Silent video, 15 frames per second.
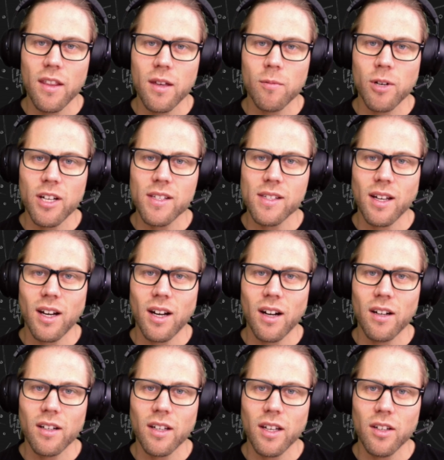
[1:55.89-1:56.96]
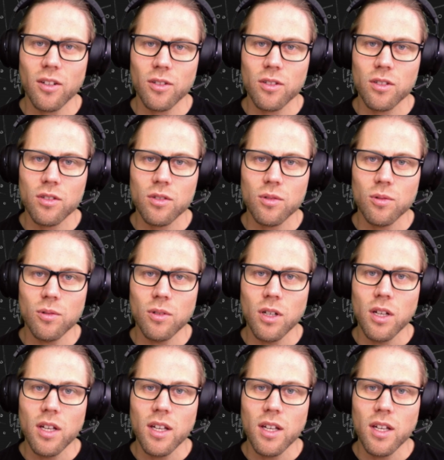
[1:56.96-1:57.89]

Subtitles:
Otherwise, R cannot do